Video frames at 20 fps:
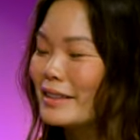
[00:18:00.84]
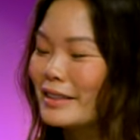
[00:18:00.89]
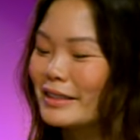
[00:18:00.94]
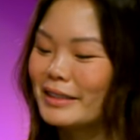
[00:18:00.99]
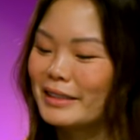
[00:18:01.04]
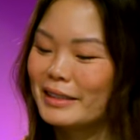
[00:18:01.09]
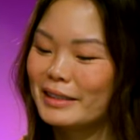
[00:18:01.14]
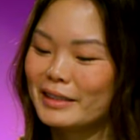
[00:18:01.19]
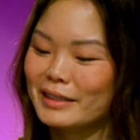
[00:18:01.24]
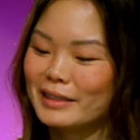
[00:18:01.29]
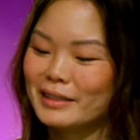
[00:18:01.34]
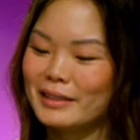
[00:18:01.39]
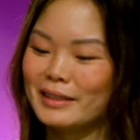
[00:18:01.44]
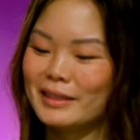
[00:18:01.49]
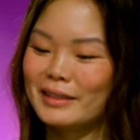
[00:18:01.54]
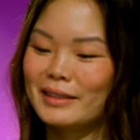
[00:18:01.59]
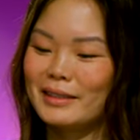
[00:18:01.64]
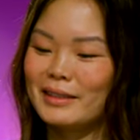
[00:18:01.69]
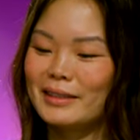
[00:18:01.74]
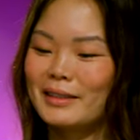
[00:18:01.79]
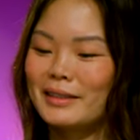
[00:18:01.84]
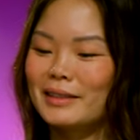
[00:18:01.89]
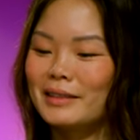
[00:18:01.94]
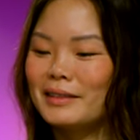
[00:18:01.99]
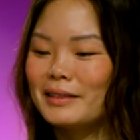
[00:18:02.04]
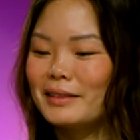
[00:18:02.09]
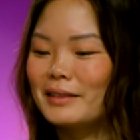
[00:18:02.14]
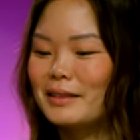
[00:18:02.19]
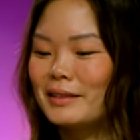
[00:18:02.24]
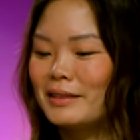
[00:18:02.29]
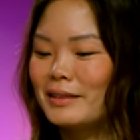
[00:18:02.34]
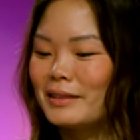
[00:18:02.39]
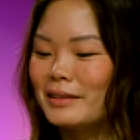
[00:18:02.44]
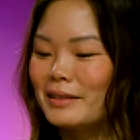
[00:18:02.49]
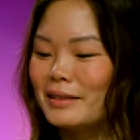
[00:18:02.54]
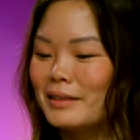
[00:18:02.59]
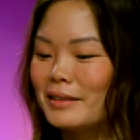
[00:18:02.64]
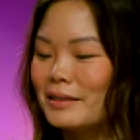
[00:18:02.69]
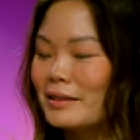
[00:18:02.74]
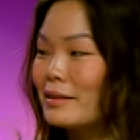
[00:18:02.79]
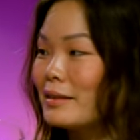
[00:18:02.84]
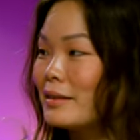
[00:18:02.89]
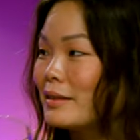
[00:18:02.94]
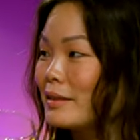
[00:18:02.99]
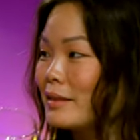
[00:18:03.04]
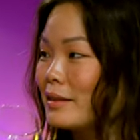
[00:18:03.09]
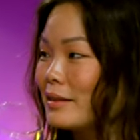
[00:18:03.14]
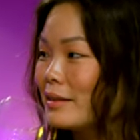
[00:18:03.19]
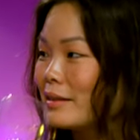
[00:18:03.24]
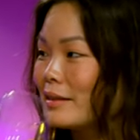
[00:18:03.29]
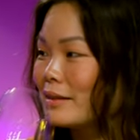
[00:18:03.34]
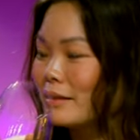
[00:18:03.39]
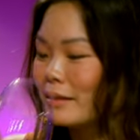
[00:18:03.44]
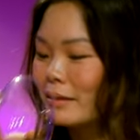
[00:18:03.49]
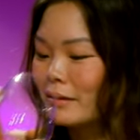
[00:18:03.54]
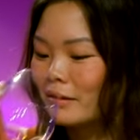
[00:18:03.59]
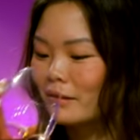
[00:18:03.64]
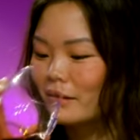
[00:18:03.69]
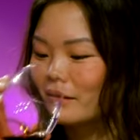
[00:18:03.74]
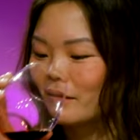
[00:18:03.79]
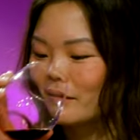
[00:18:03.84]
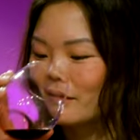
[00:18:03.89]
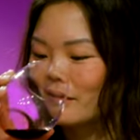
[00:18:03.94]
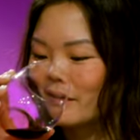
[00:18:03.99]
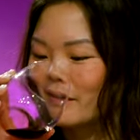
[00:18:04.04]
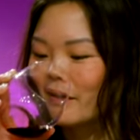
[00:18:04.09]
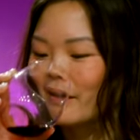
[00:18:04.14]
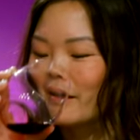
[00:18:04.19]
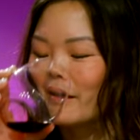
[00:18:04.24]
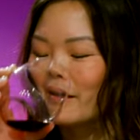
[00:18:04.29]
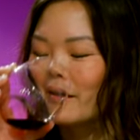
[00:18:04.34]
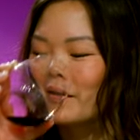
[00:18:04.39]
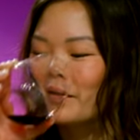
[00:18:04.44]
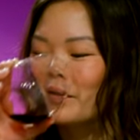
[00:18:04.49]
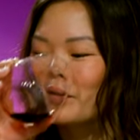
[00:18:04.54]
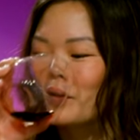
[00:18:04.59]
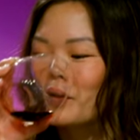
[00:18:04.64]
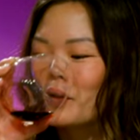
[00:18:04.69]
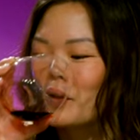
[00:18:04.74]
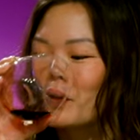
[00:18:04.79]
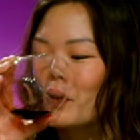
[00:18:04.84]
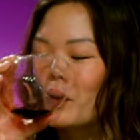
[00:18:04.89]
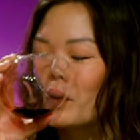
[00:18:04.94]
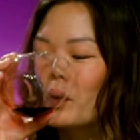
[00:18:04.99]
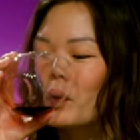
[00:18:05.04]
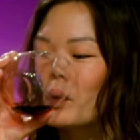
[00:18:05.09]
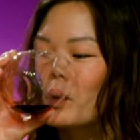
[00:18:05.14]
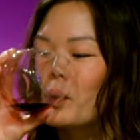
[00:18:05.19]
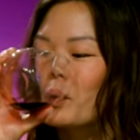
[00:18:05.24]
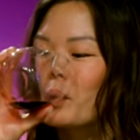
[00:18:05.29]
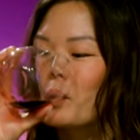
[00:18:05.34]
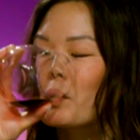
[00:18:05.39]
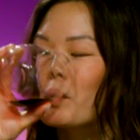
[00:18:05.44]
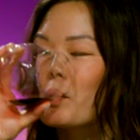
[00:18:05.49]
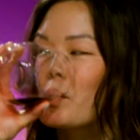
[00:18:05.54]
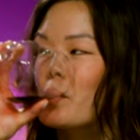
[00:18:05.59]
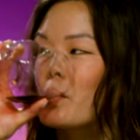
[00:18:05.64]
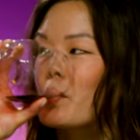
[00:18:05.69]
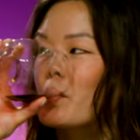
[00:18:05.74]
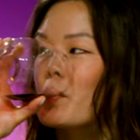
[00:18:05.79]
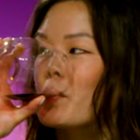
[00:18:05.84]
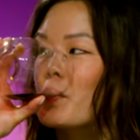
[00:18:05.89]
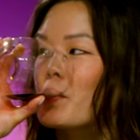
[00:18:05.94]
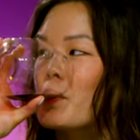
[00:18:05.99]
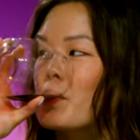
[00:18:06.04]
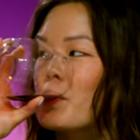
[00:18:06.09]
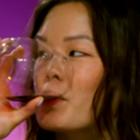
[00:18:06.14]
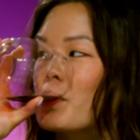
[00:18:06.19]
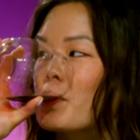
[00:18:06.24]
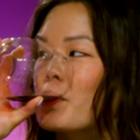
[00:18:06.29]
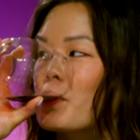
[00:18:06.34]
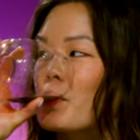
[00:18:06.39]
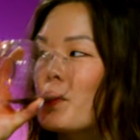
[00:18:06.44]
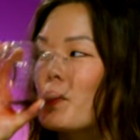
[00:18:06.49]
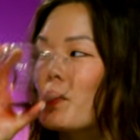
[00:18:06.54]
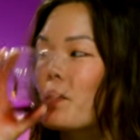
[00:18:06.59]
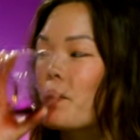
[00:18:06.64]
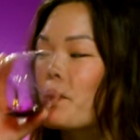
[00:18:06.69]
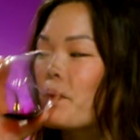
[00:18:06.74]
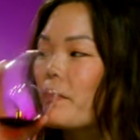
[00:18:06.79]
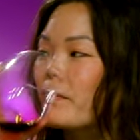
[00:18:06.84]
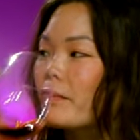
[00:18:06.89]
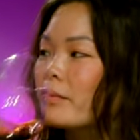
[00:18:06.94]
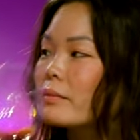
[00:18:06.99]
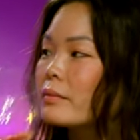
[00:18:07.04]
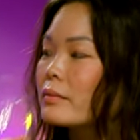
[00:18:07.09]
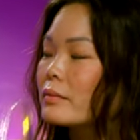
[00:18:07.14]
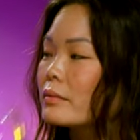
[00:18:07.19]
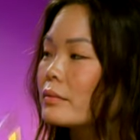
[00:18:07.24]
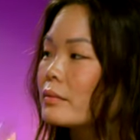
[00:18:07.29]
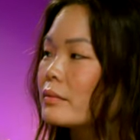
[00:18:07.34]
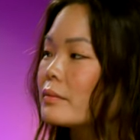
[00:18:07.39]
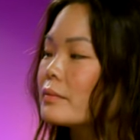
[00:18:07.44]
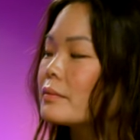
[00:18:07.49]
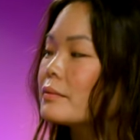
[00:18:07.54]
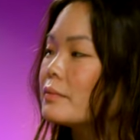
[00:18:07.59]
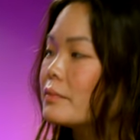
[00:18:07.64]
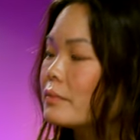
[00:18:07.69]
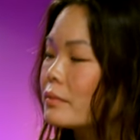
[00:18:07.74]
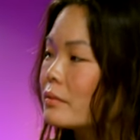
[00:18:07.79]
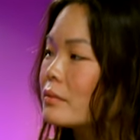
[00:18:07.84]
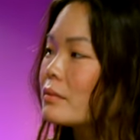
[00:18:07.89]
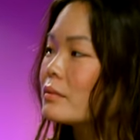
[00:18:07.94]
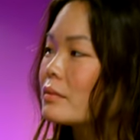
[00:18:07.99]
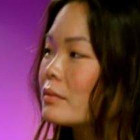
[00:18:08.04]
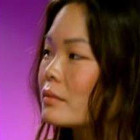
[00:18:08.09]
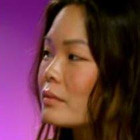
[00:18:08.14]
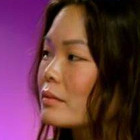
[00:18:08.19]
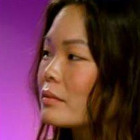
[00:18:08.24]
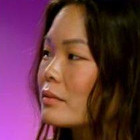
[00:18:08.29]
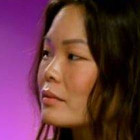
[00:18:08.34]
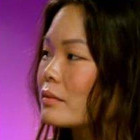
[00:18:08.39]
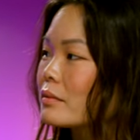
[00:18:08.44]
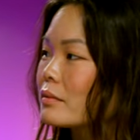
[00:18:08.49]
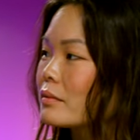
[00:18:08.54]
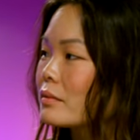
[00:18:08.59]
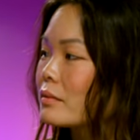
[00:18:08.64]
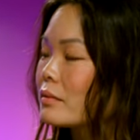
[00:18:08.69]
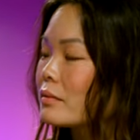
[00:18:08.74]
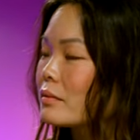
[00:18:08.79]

(silent)